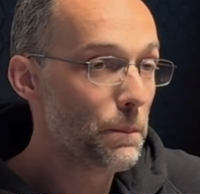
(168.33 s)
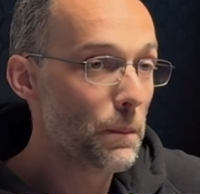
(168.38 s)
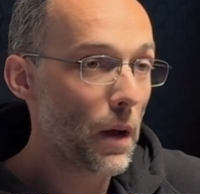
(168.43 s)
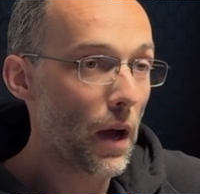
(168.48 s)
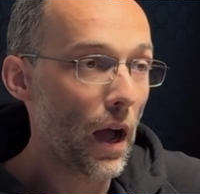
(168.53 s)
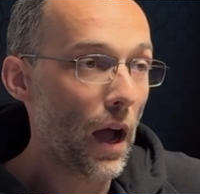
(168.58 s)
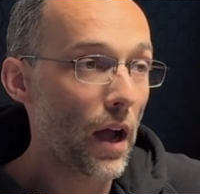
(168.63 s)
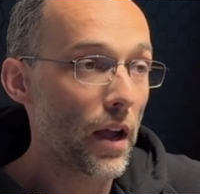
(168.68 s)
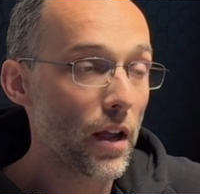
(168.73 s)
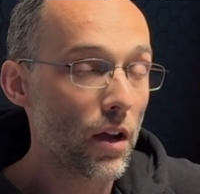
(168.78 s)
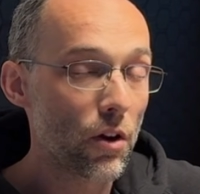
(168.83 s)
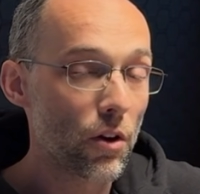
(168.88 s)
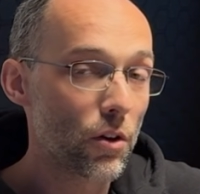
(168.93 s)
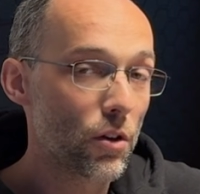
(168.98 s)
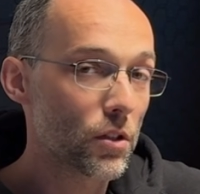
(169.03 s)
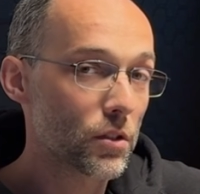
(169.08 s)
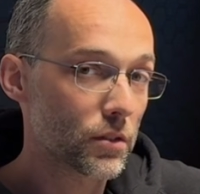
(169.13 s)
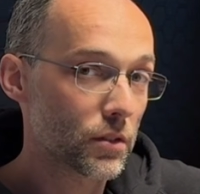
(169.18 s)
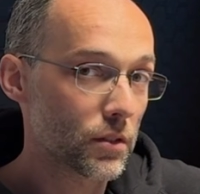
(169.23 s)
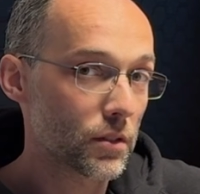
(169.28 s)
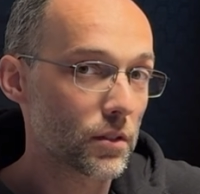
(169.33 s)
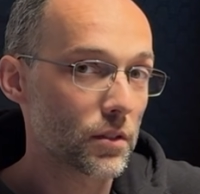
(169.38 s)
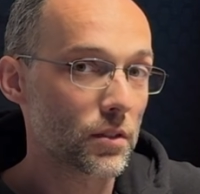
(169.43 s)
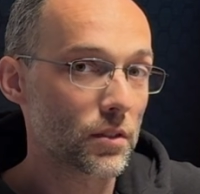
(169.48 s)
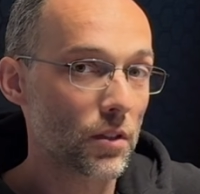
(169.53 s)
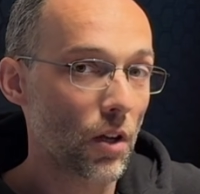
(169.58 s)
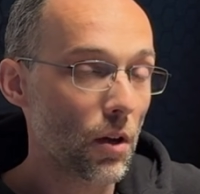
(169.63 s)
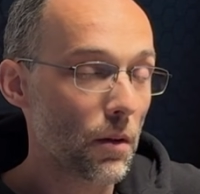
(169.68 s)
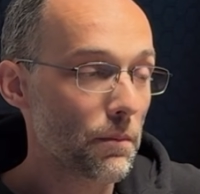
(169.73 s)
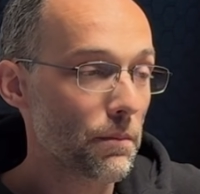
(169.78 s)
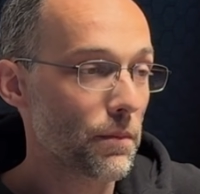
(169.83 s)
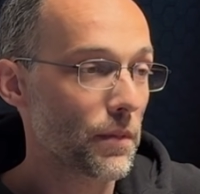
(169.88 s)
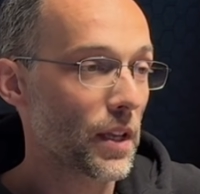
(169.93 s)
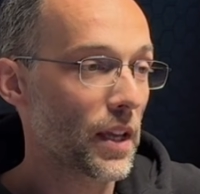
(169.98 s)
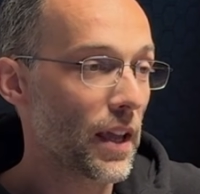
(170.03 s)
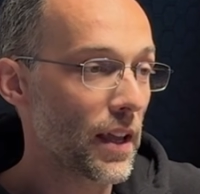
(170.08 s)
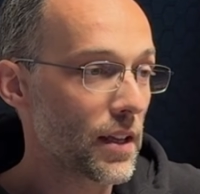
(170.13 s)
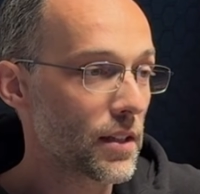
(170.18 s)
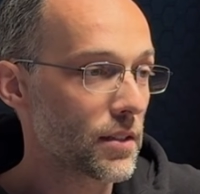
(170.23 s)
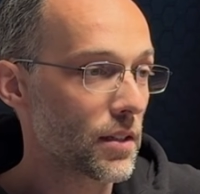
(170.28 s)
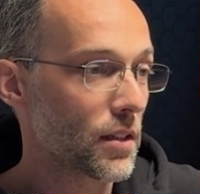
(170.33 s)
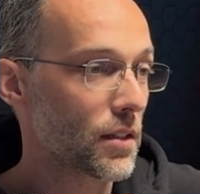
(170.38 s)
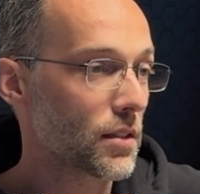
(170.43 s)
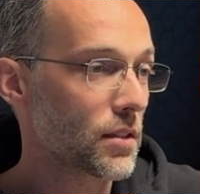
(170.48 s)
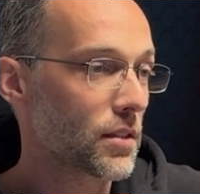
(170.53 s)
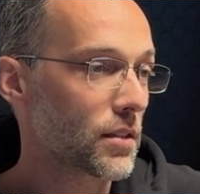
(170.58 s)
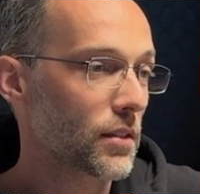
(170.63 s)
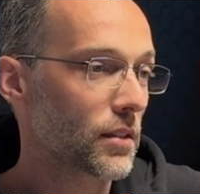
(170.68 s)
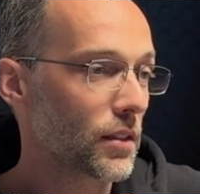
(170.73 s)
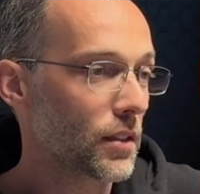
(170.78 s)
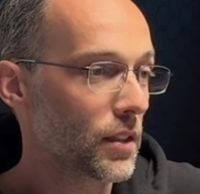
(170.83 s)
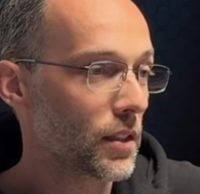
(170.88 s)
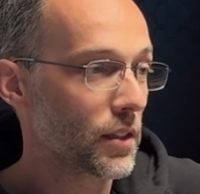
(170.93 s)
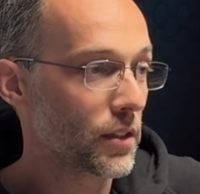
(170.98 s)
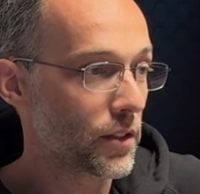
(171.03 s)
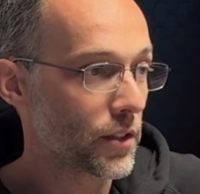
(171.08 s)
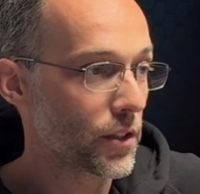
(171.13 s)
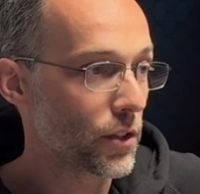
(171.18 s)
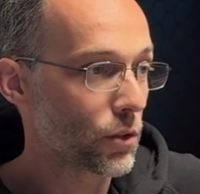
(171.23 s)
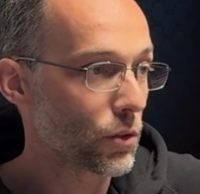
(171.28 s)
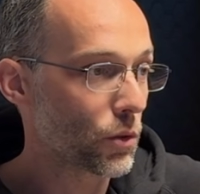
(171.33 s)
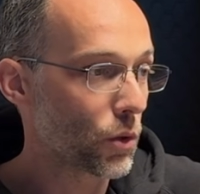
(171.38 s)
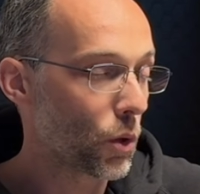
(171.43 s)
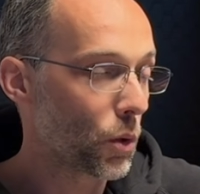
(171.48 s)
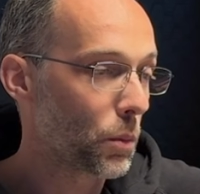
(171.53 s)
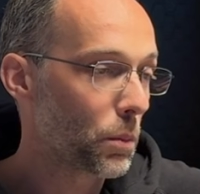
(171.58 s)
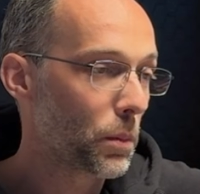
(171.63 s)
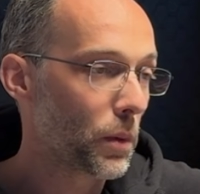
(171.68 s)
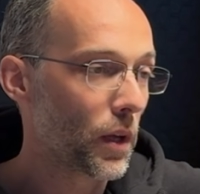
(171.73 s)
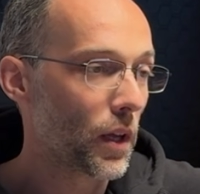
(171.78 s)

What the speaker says: I heard some cases in Europe